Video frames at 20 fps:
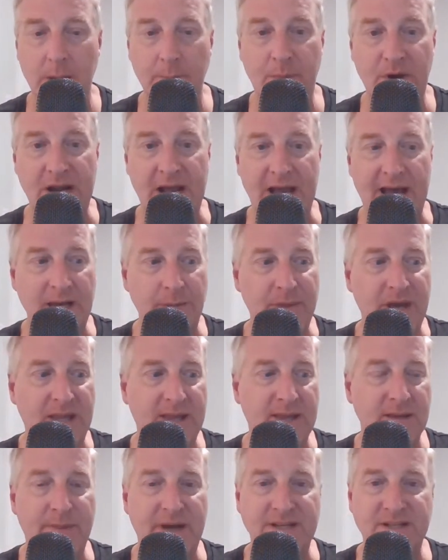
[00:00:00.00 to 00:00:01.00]
But I had to
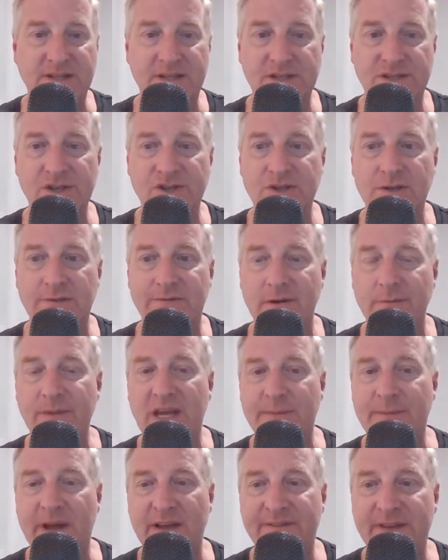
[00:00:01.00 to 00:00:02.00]
make the best decision for
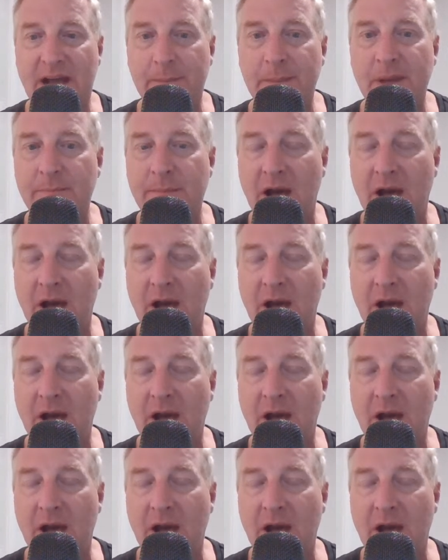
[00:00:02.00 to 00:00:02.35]
me and my family.